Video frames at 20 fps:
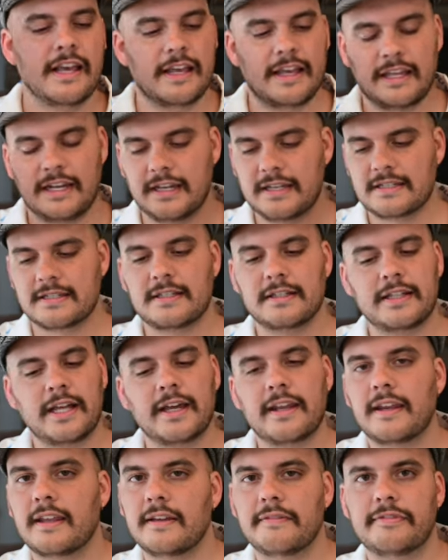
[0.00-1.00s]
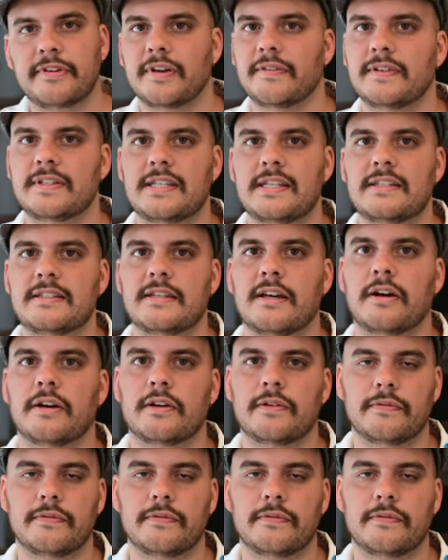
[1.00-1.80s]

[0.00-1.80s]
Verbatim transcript: it hits the lighting if you have a TTL